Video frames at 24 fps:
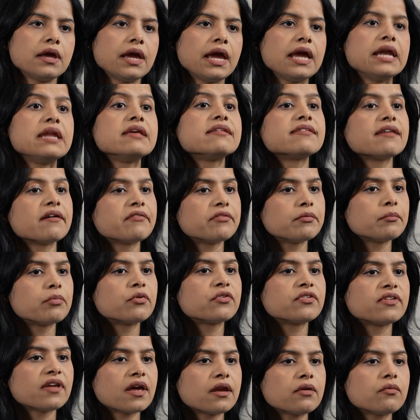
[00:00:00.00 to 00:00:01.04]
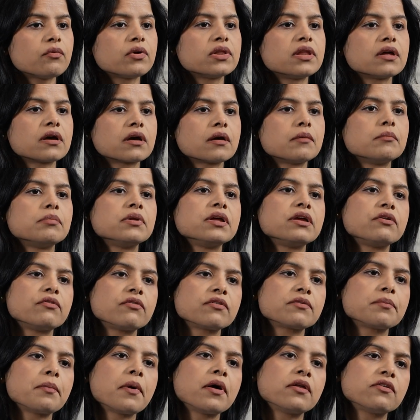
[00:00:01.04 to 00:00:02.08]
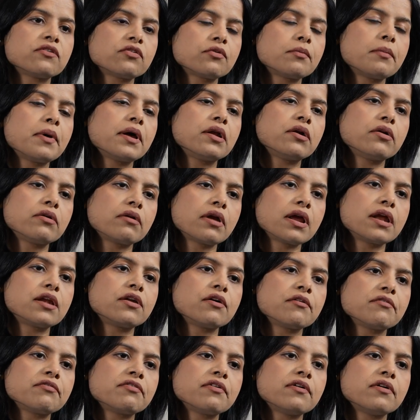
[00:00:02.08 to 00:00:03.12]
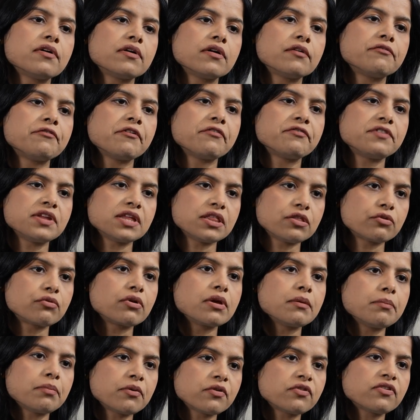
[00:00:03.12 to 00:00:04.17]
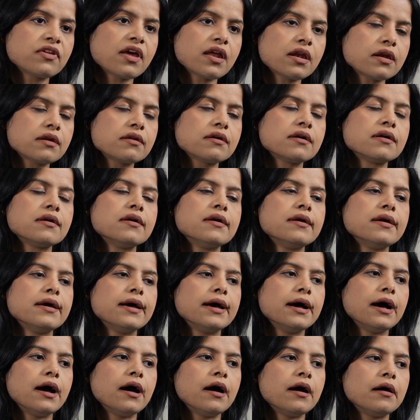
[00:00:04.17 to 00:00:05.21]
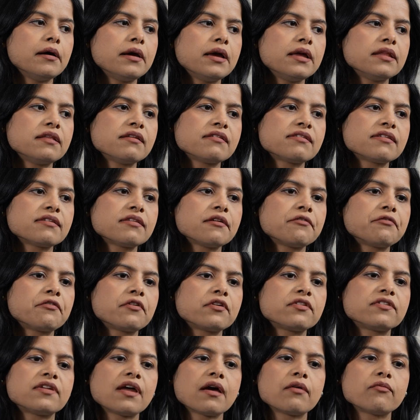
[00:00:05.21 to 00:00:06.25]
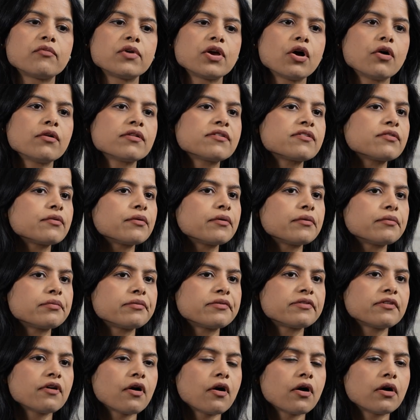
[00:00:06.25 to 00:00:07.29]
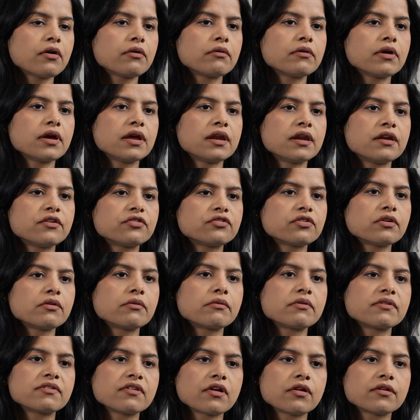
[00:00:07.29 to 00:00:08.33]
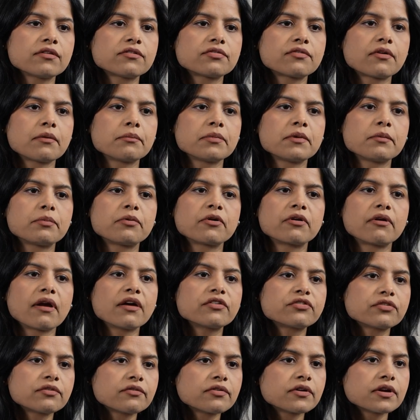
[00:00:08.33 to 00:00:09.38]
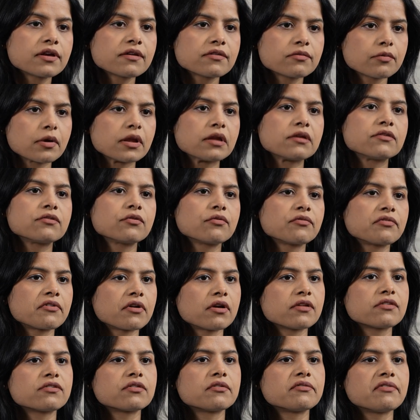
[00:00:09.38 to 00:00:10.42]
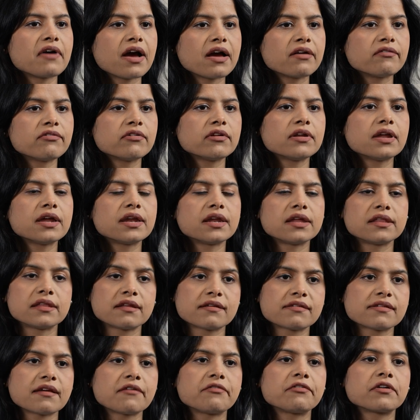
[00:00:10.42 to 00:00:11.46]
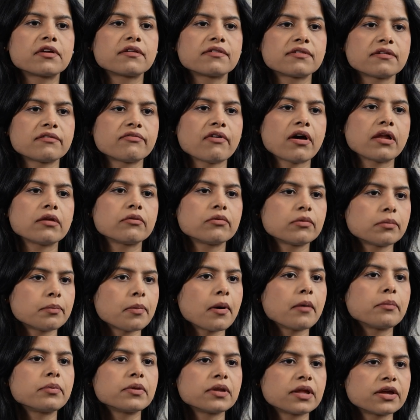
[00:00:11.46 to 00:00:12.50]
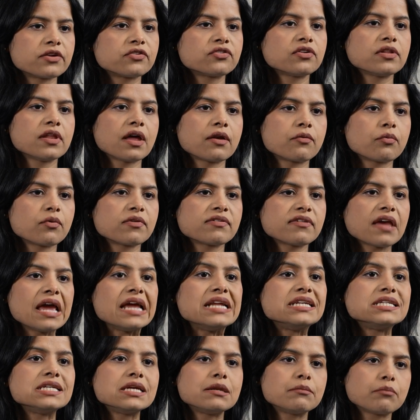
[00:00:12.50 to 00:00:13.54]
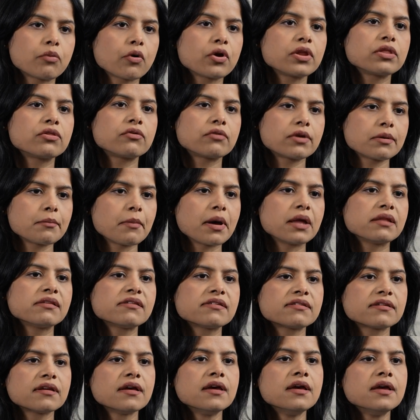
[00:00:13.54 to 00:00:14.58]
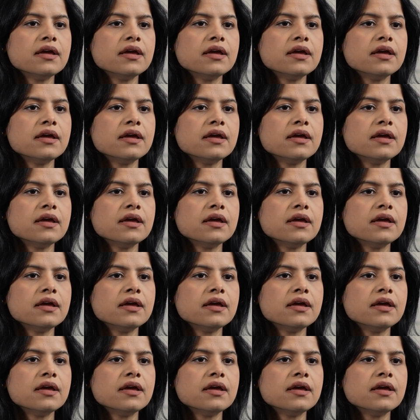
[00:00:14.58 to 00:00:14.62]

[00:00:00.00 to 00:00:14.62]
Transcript: 87%, with a complete response or better rate of 53%. This is the first time we also saw initial results from the progression-free as well as overall survival, and in this efficacy-valuable population, that was 18.3 months